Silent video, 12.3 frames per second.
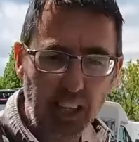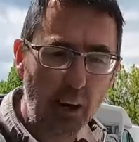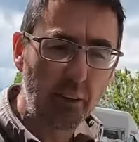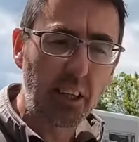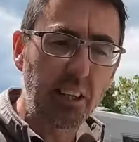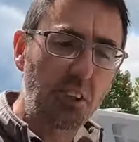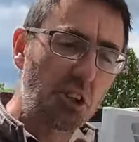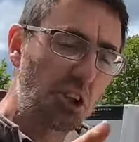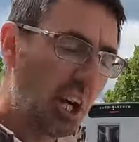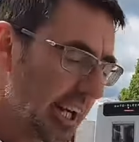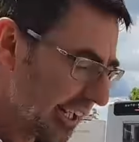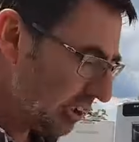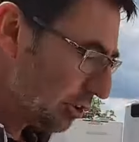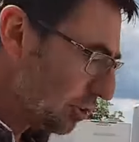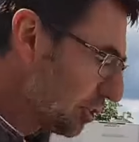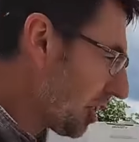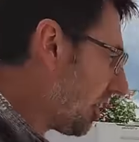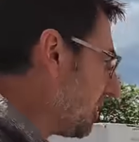now again is checking
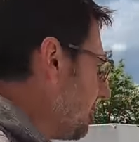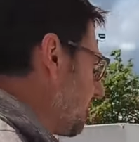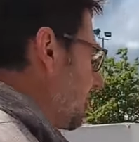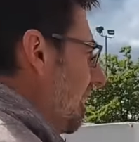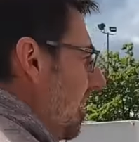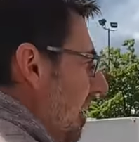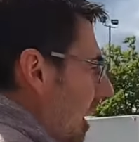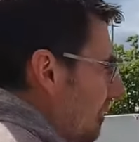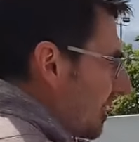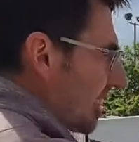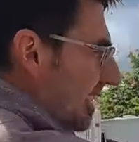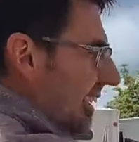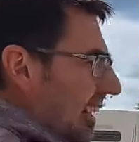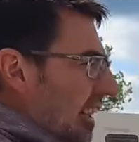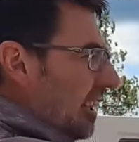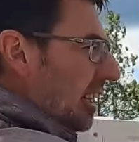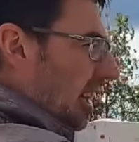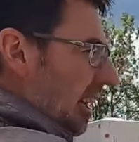your tyres. Obviously,
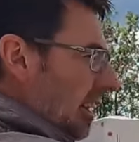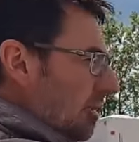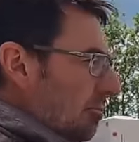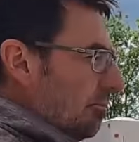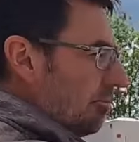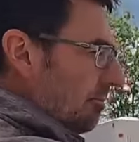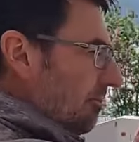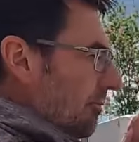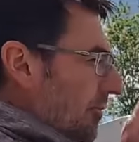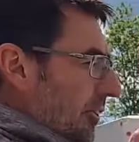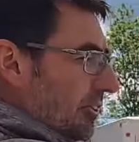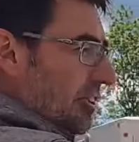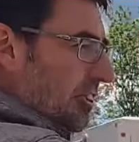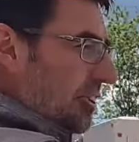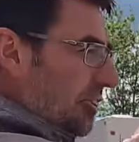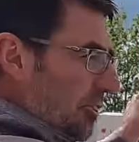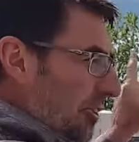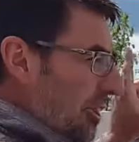there's
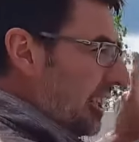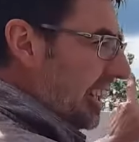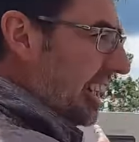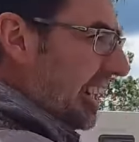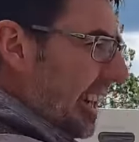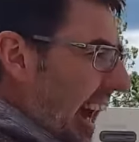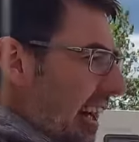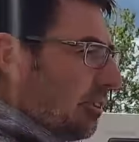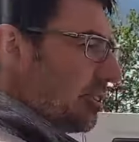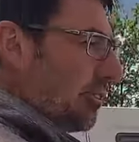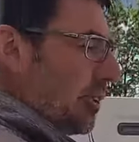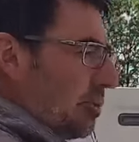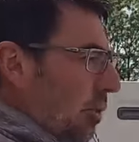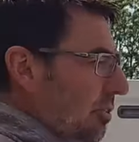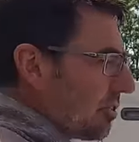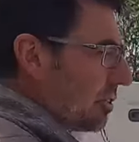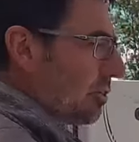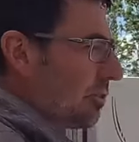3 out of the
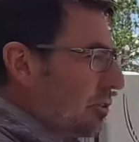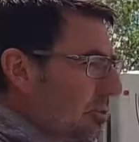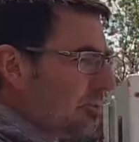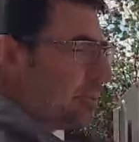ones that we've just